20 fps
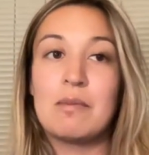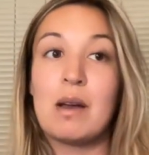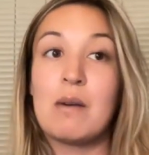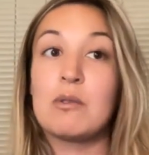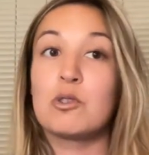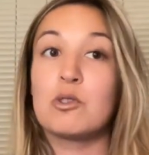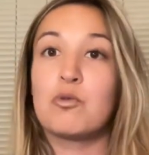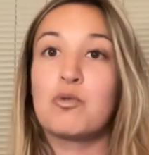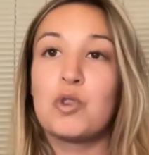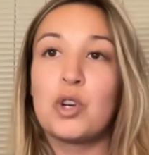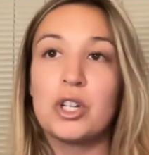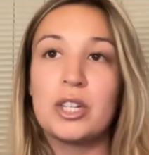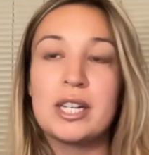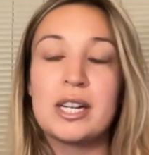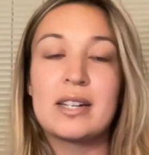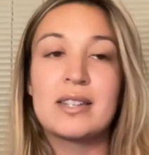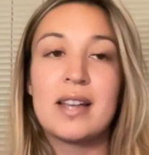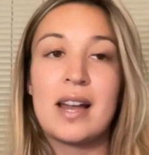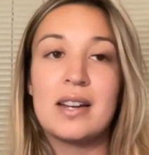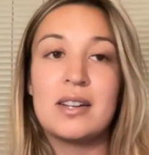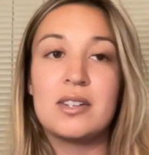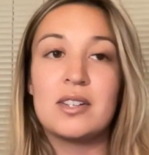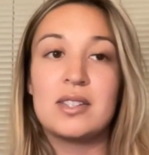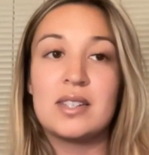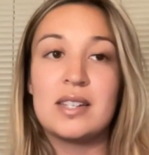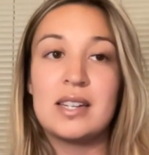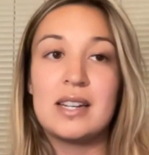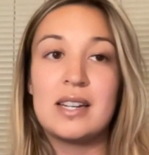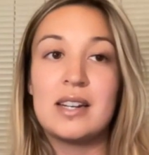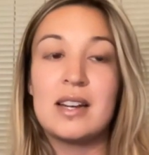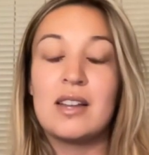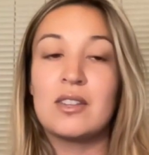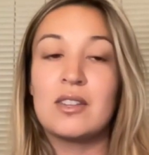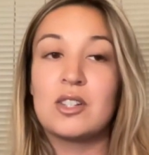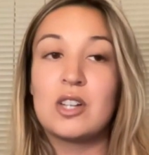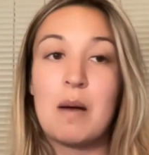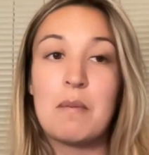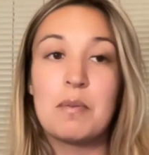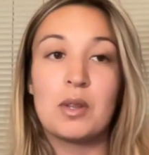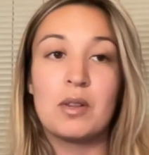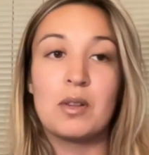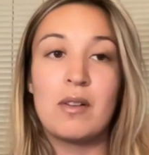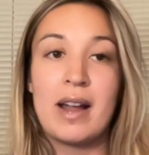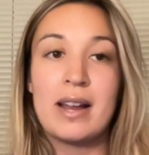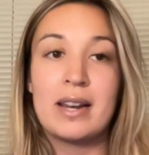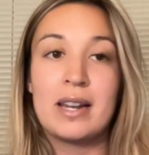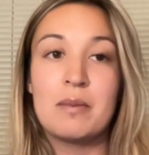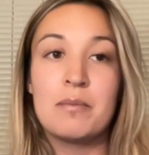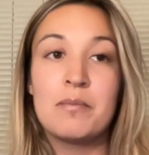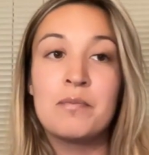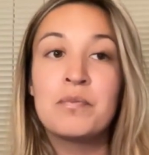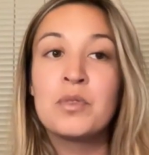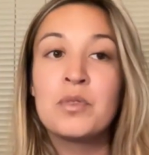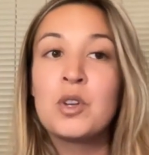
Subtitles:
That was really exciting to see at the top of the lineup.